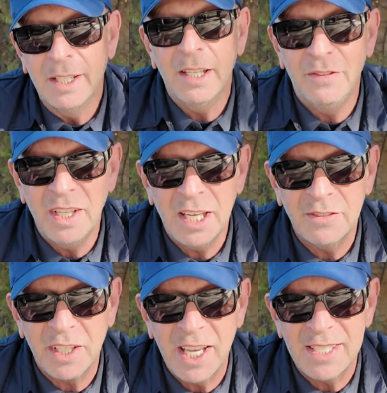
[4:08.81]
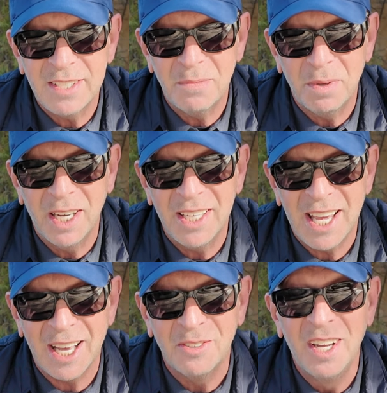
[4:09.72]
if you haven't guessed it by
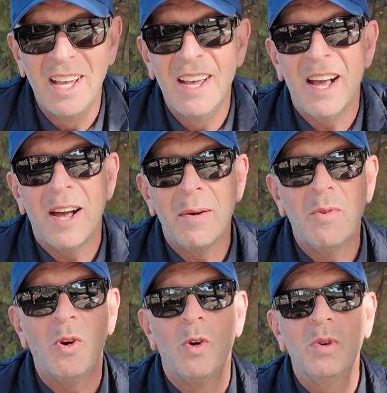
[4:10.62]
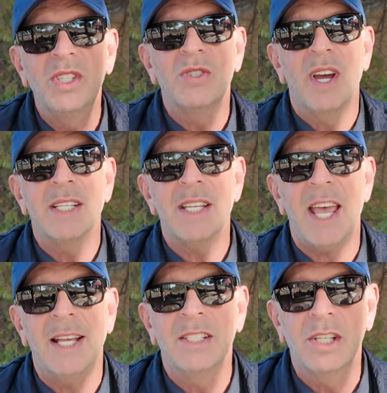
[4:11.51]
now, I'm always dressed
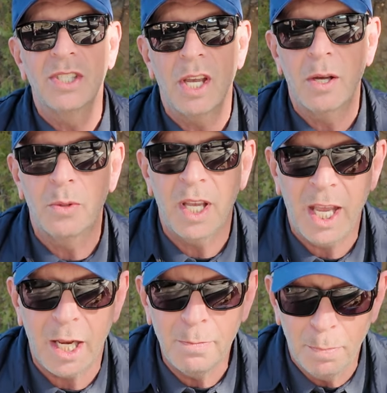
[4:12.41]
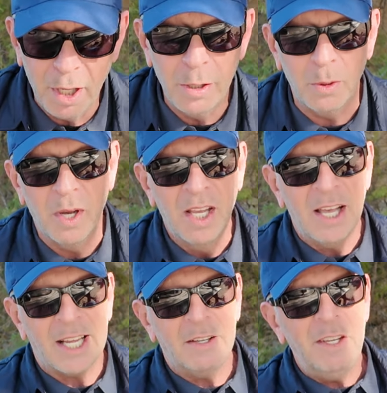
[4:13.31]
head to toe in blue.
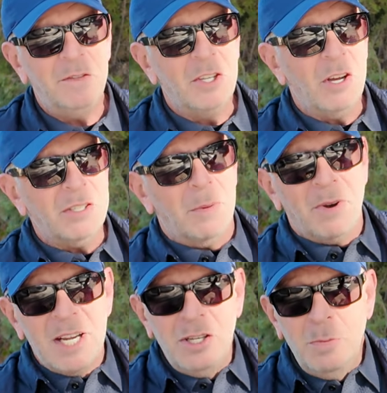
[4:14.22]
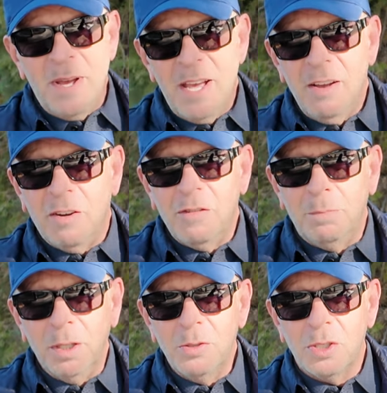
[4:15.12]
And I've even got a brand new pair of
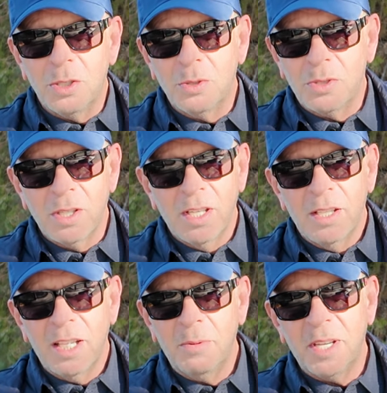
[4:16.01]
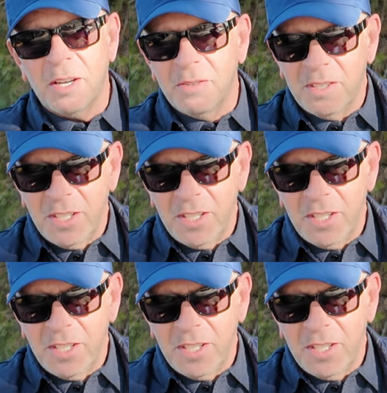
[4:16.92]
blue shoes. There we are.